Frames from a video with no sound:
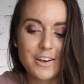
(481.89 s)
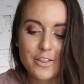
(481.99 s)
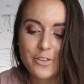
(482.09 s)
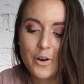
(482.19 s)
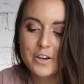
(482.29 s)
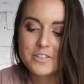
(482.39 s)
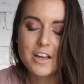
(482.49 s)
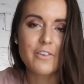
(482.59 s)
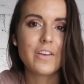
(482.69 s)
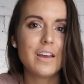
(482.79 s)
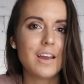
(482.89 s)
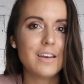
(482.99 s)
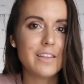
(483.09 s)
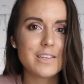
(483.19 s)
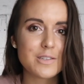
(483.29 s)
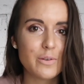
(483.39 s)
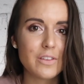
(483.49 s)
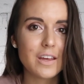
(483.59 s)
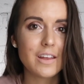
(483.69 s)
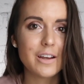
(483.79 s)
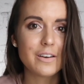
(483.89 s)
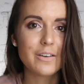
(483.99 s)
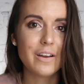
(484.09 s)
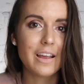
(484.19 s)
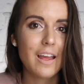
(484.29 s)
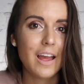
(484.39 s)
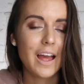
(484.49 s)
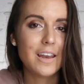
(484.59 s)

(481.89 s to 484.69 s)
And to throw yourself into this new thing that you're doing,